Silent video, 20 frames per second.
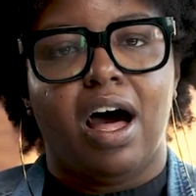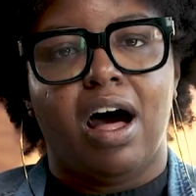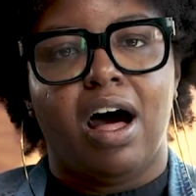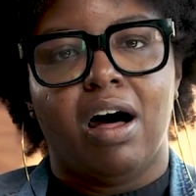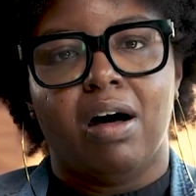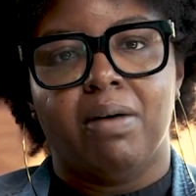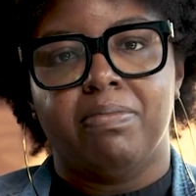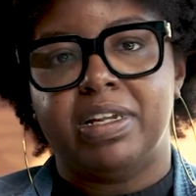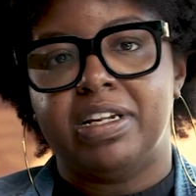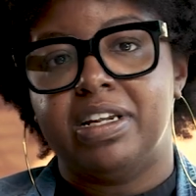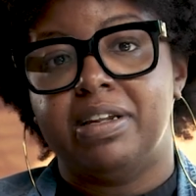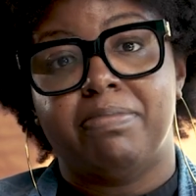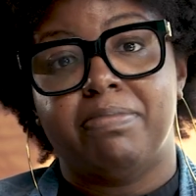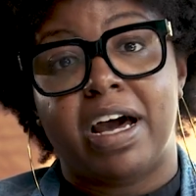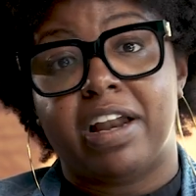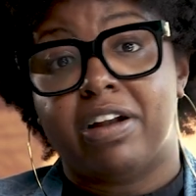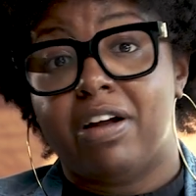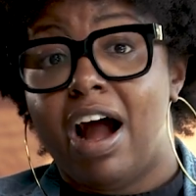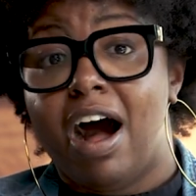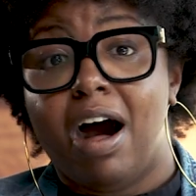It didn't
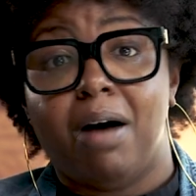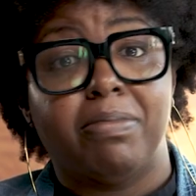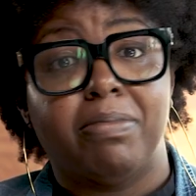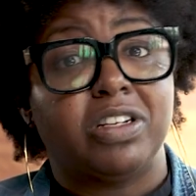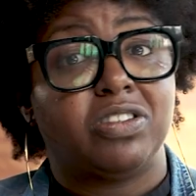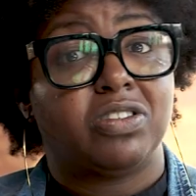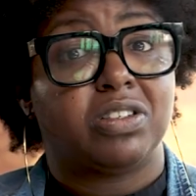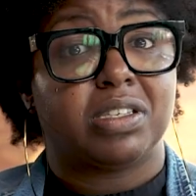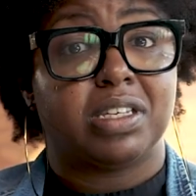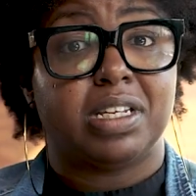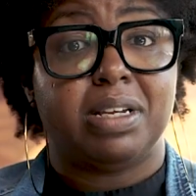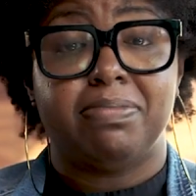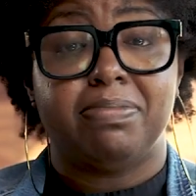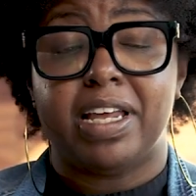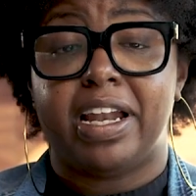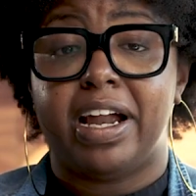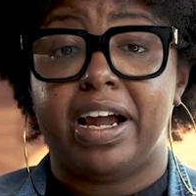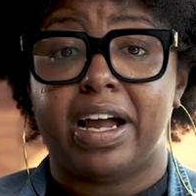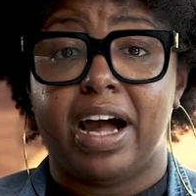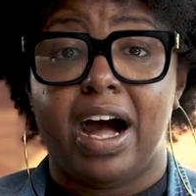matter how much sleep
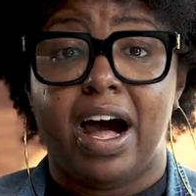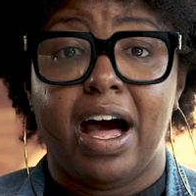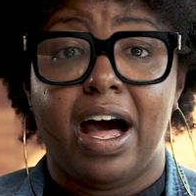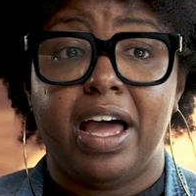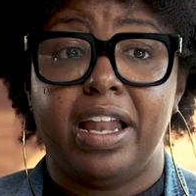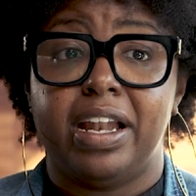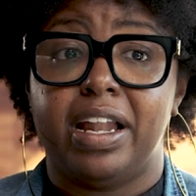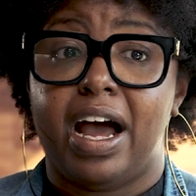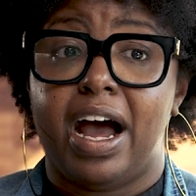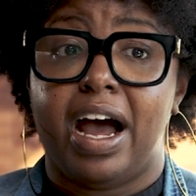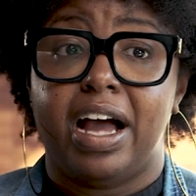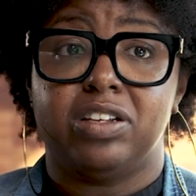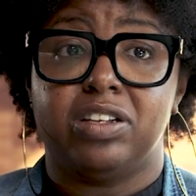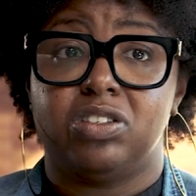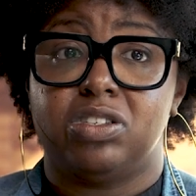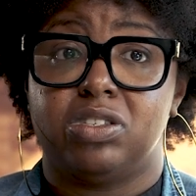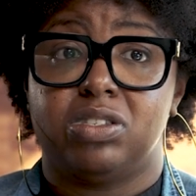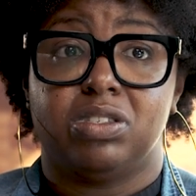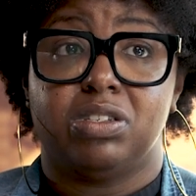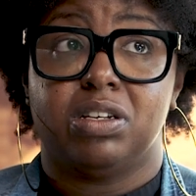that I got. I
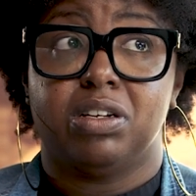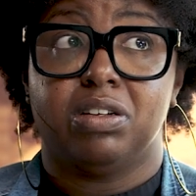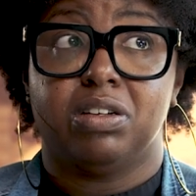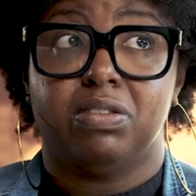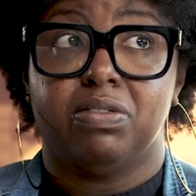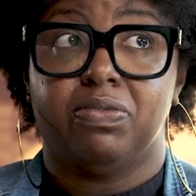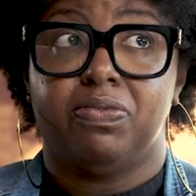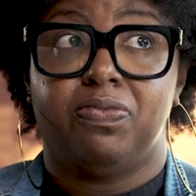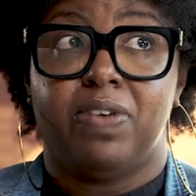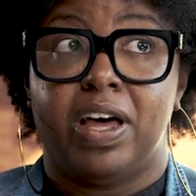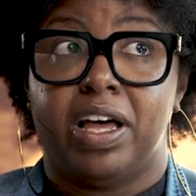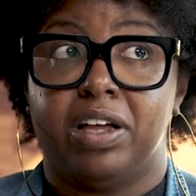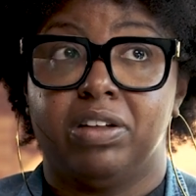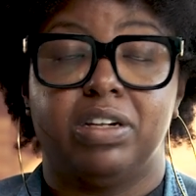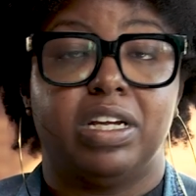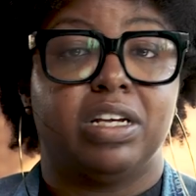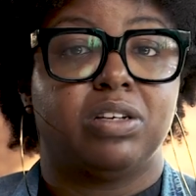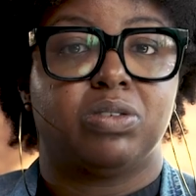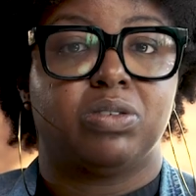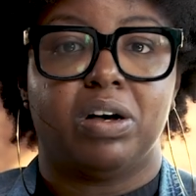still
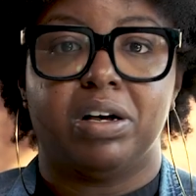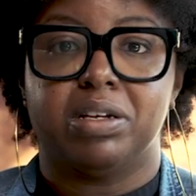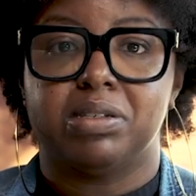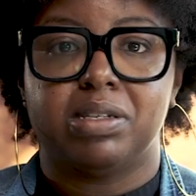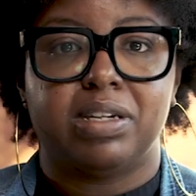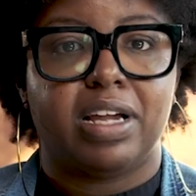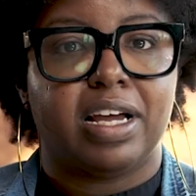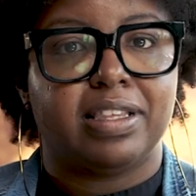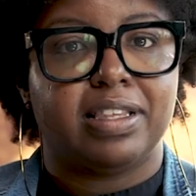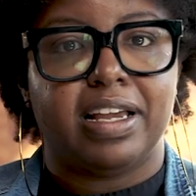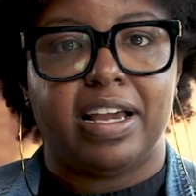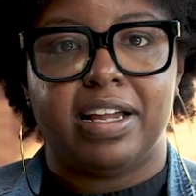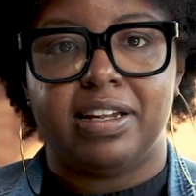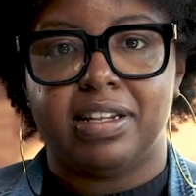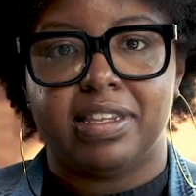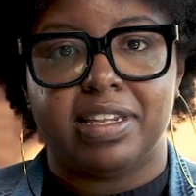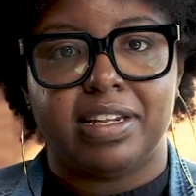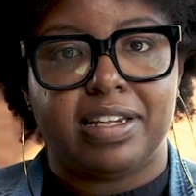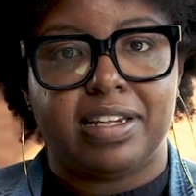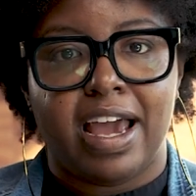felt exhausted at the end
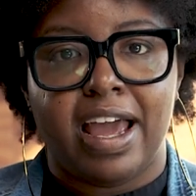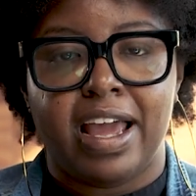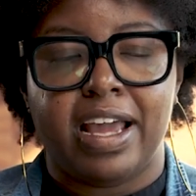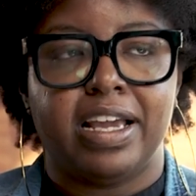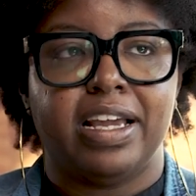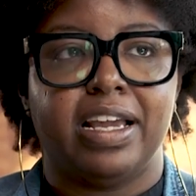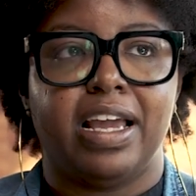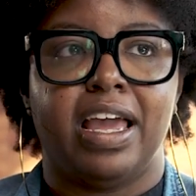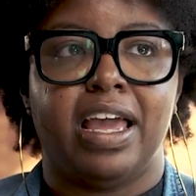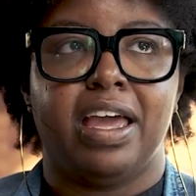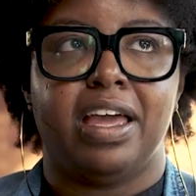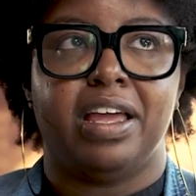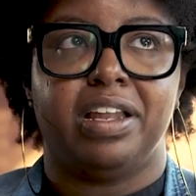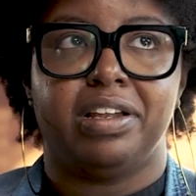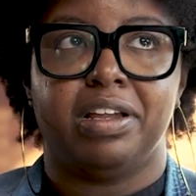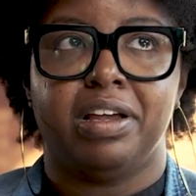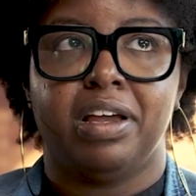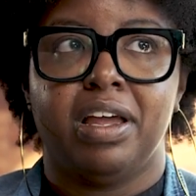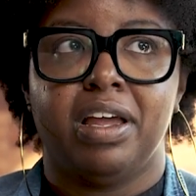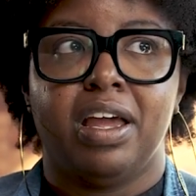of the day,
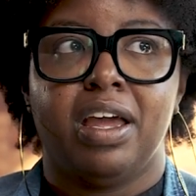and